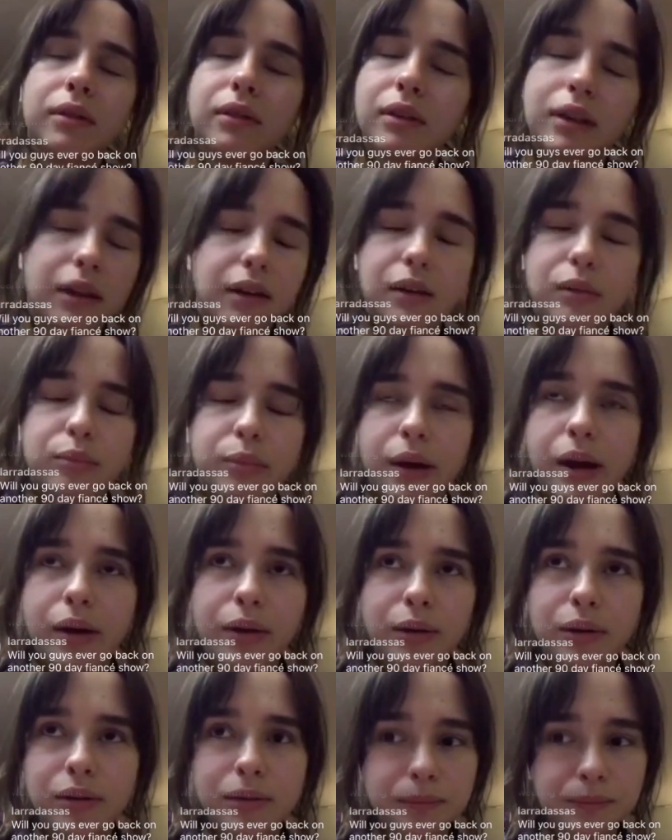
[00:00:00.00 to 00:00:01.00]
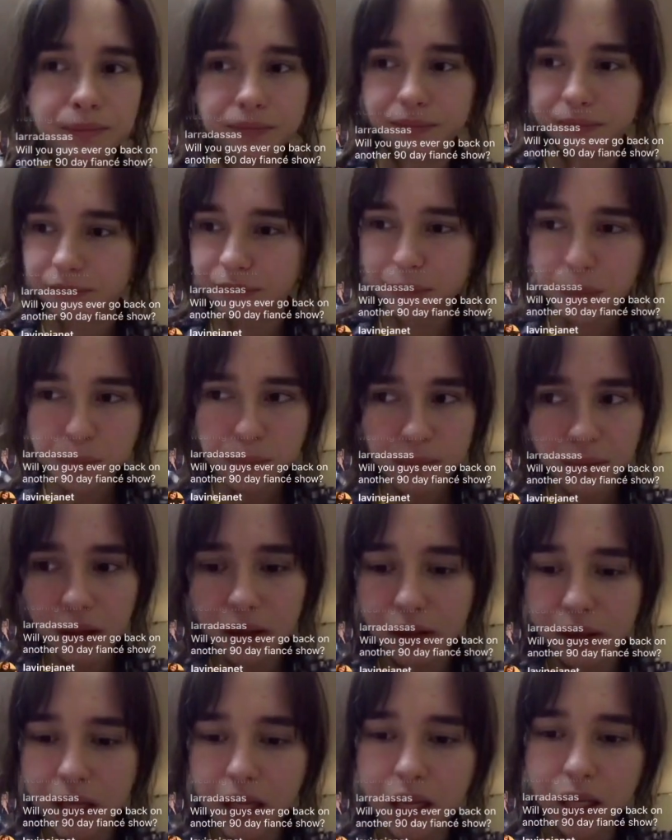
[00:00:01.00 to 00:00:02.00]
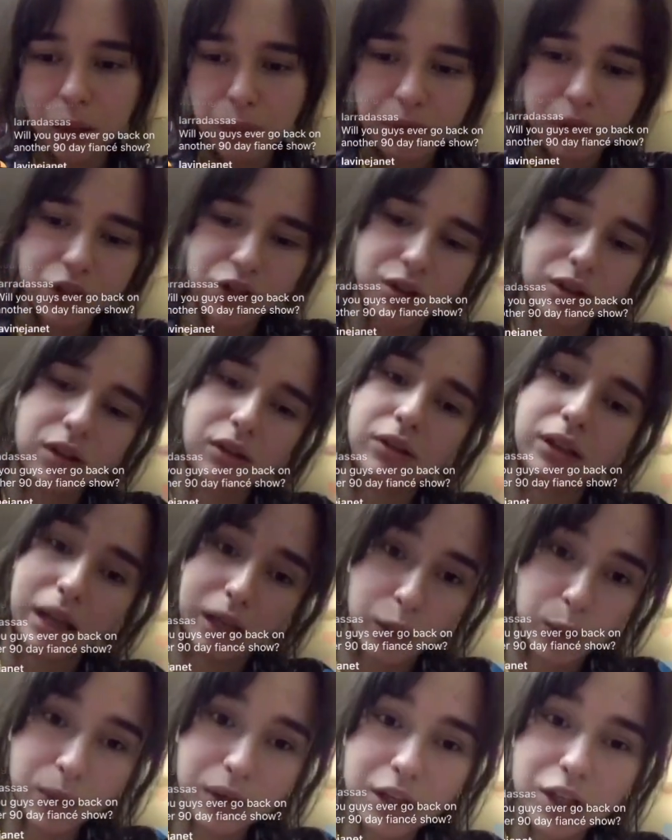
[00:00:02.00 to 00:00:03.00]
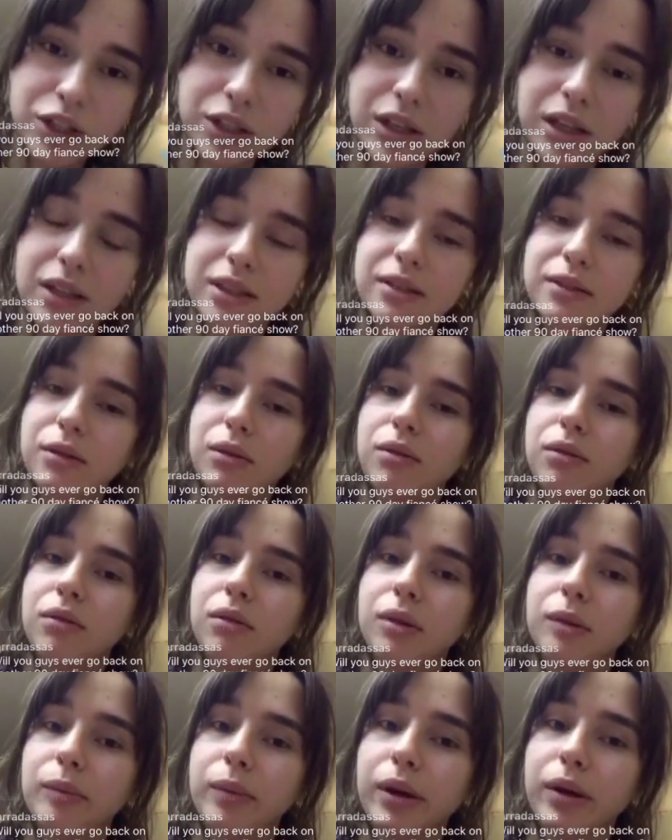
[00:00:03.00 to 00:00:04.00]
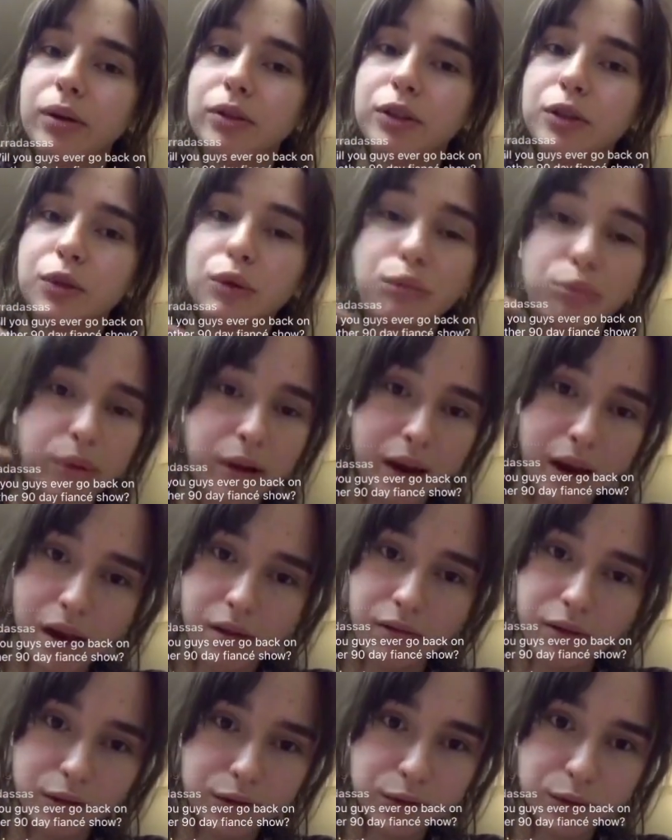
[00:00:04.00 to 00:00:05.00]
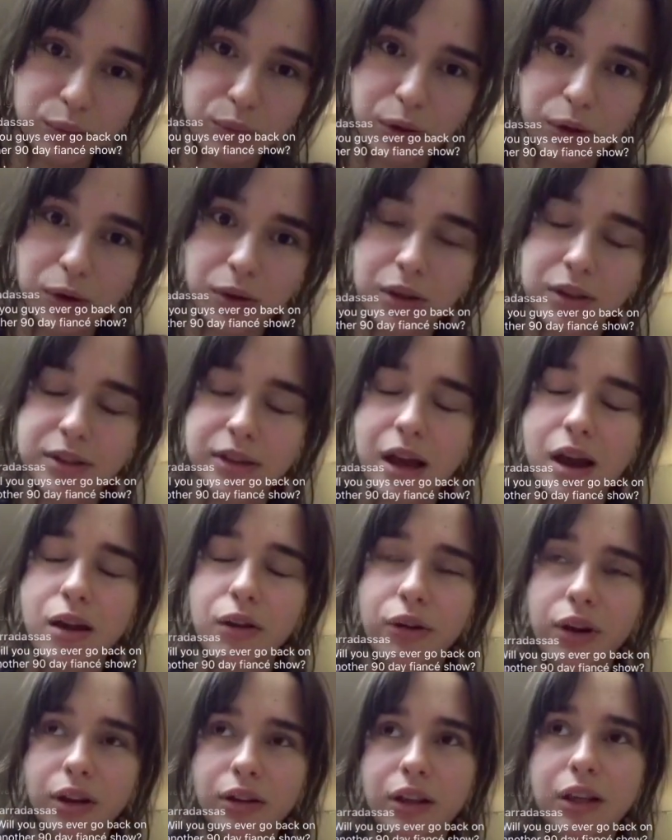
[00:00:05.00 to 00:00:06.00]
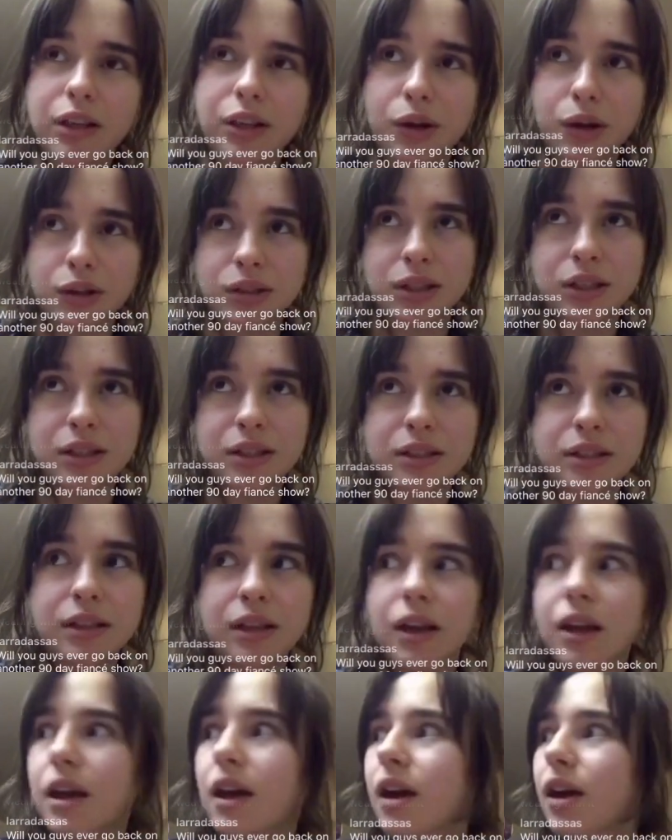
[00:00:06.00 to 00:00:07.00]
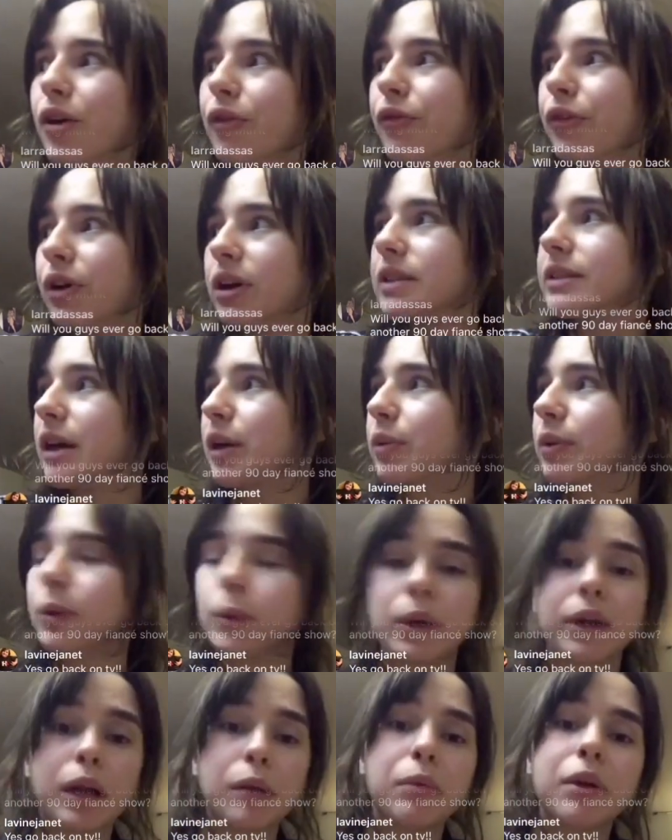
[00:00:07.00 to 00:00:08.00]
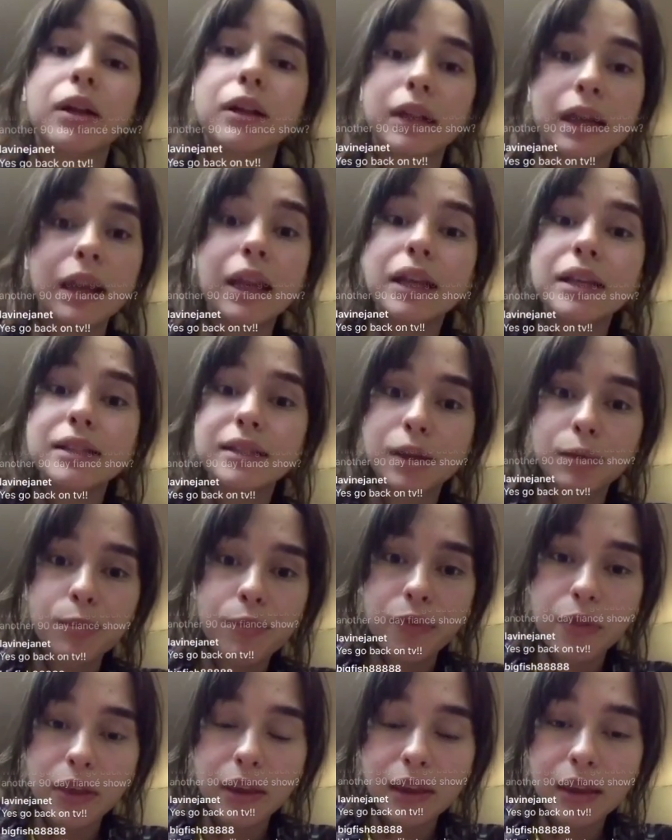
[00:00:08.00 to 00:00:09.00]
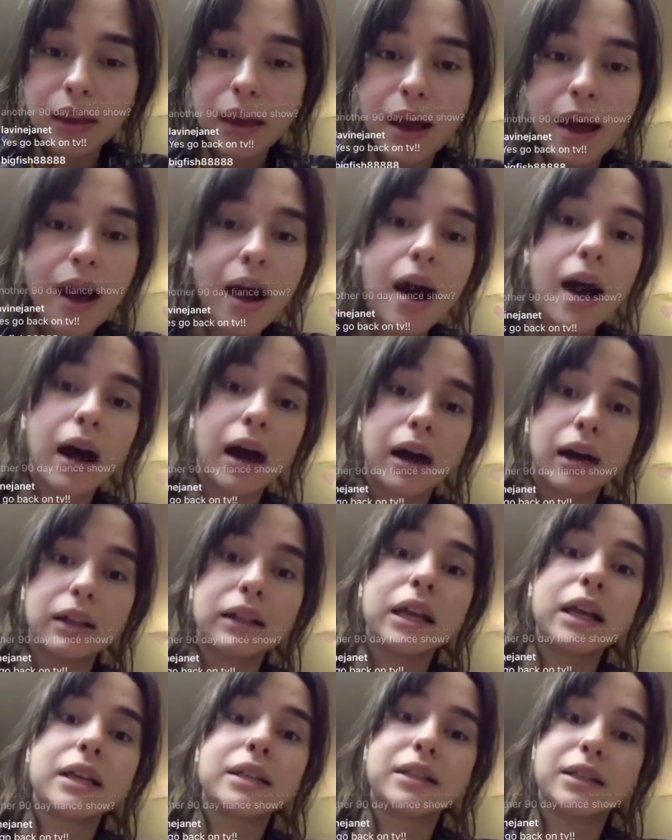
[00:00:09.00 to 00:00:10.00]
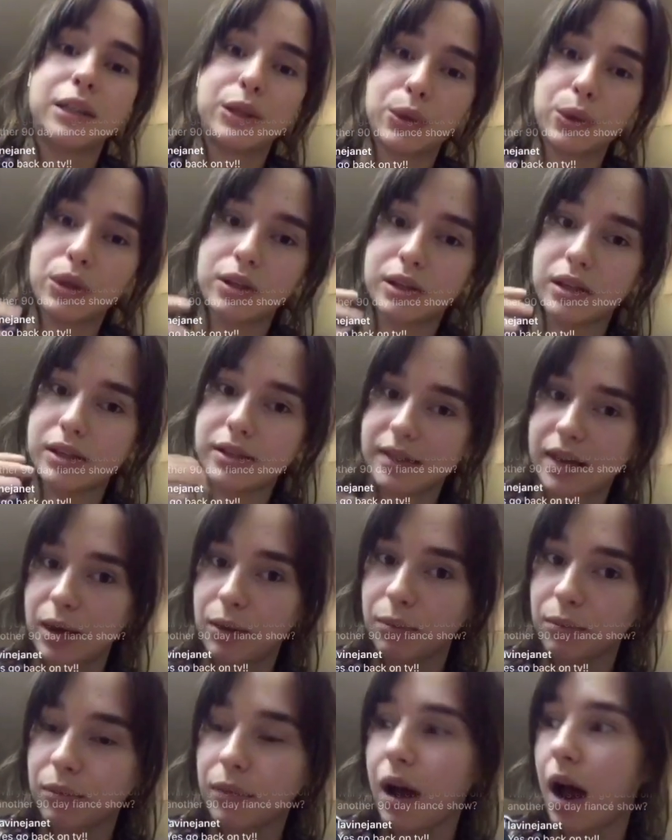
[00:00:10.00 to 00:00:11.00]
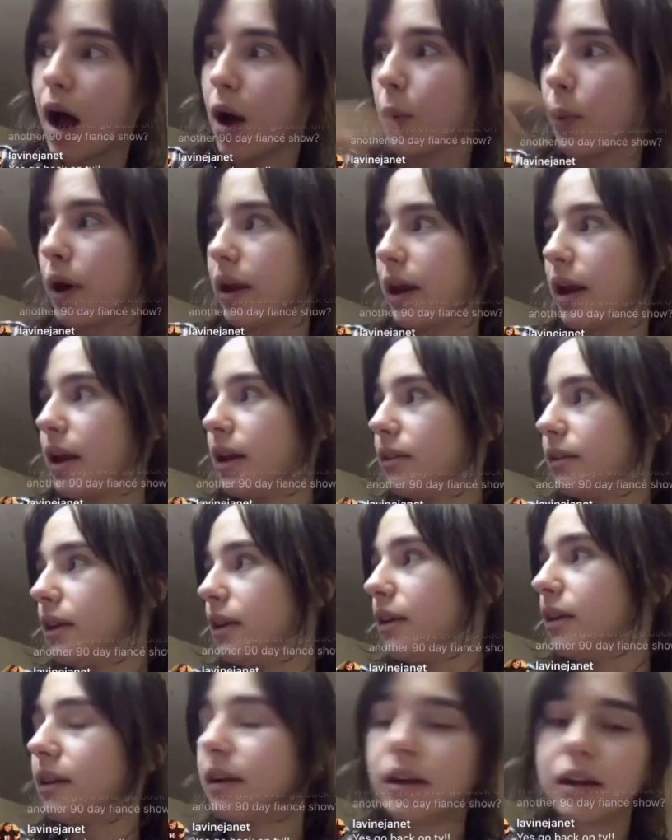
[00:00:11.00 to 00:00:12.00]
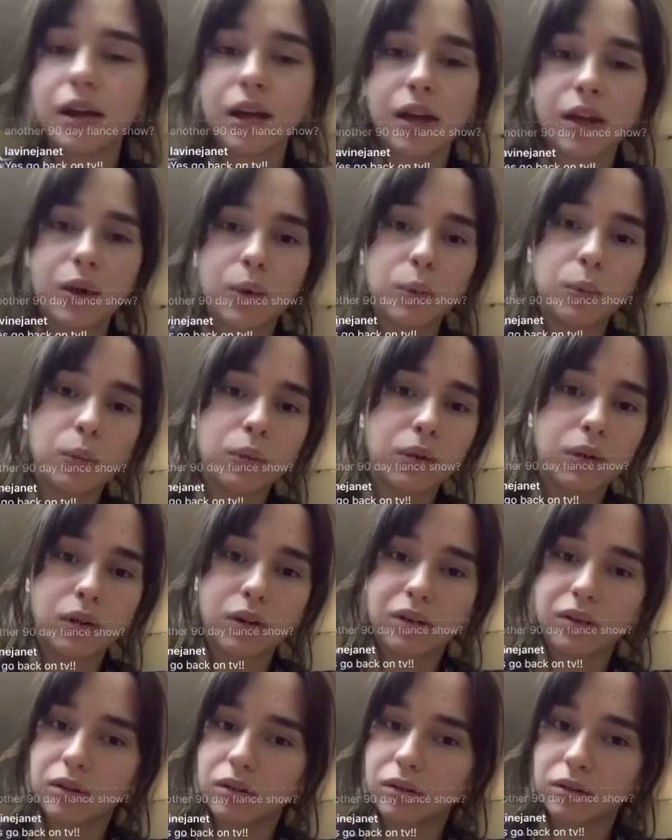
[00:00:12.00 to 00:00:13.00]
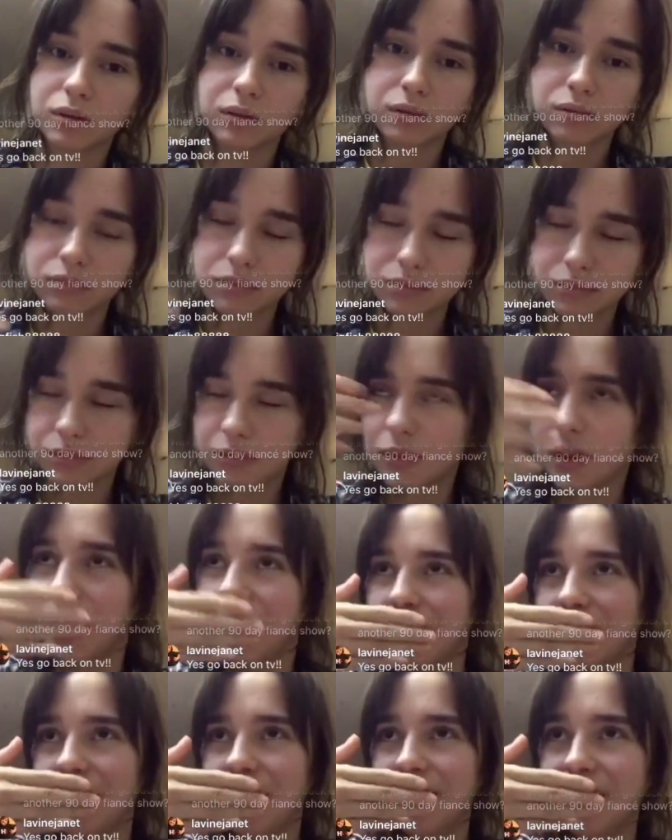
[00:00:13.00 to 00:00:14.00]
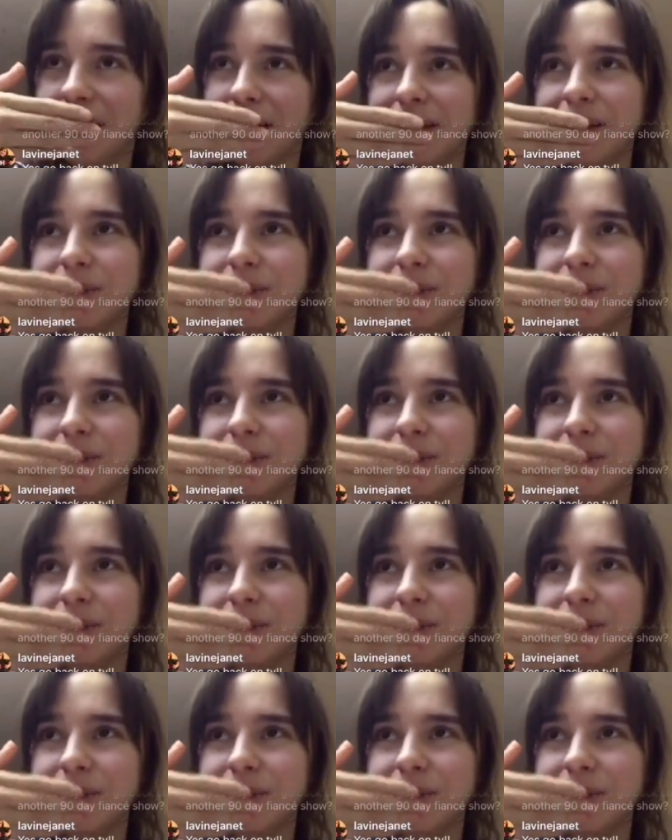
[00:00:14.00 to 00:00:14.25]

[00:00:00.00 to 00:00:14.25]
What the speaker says: only even about language, it's about your behavior too, because I really noticed, for example, when I'm cleaning something, Alex doing the same. When I uh,